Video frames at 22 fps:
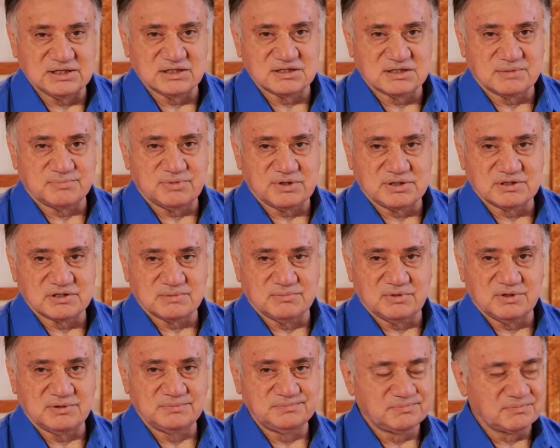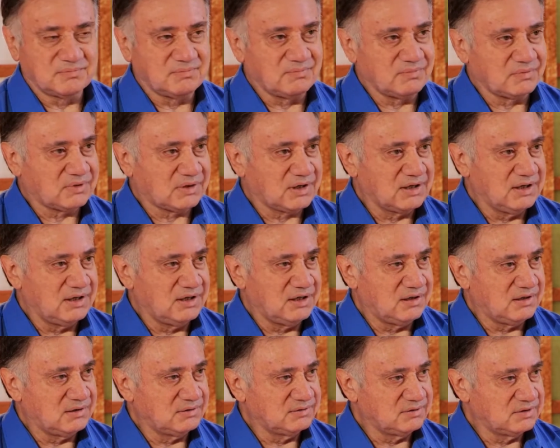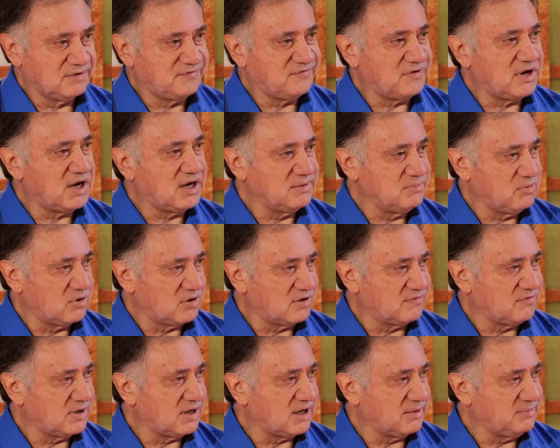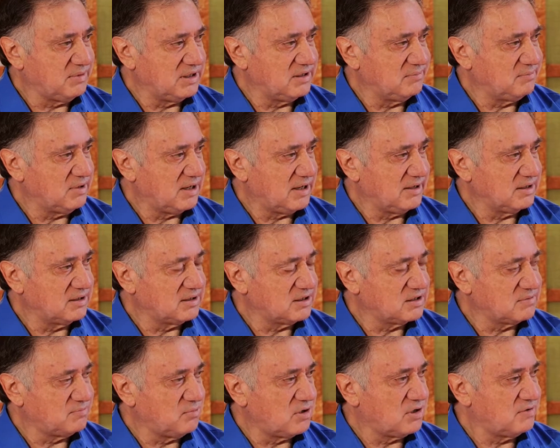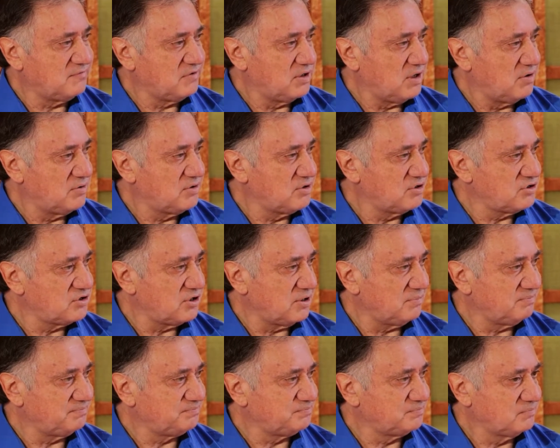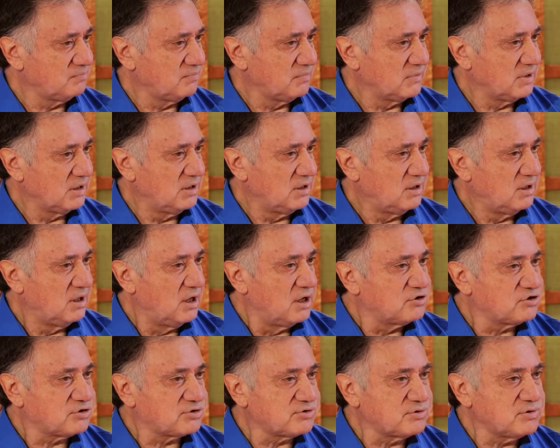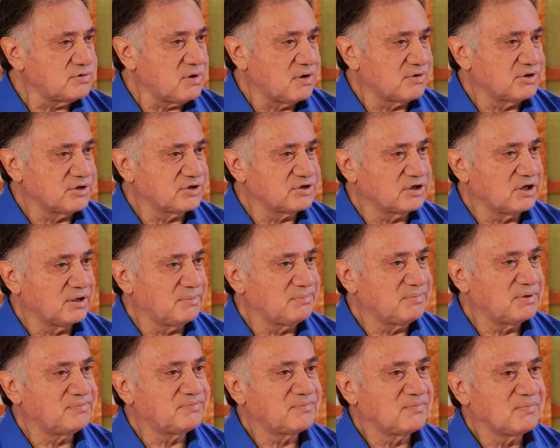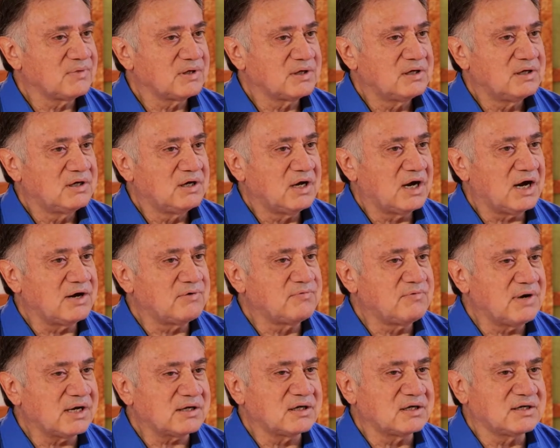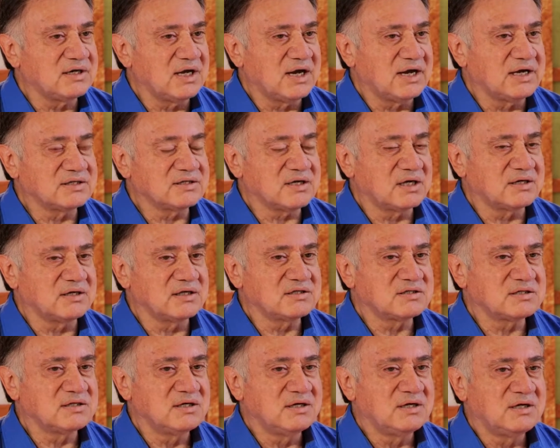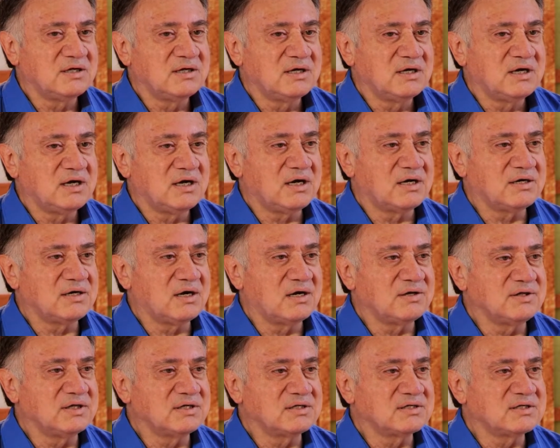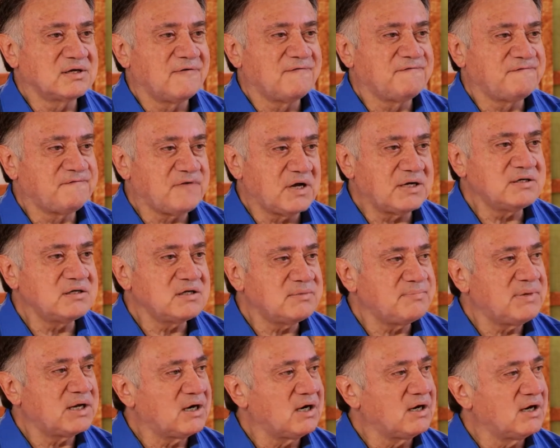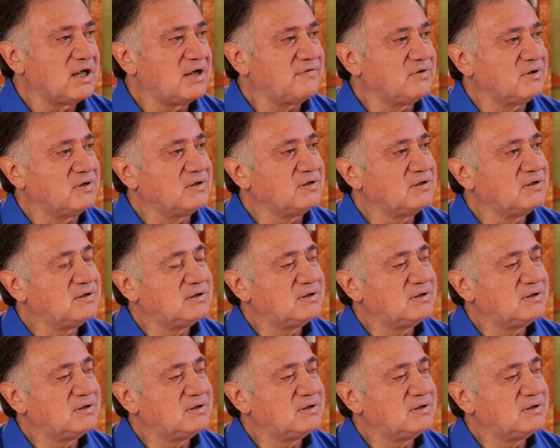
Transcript: is the principle. And I'll define more of what I mean by this. It's more of an ownership. True ownership. I recognize on this fundamental level